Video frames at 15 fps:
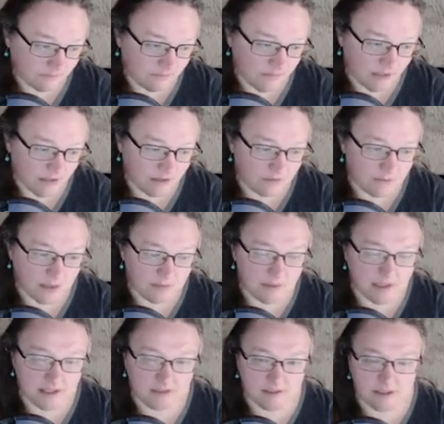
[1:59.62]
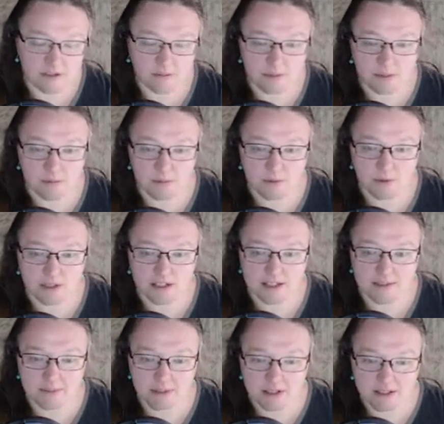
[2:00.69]
who maybe have a little bit more
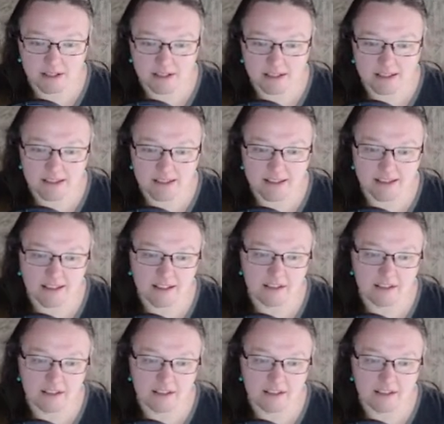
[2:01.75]
experience and stuff,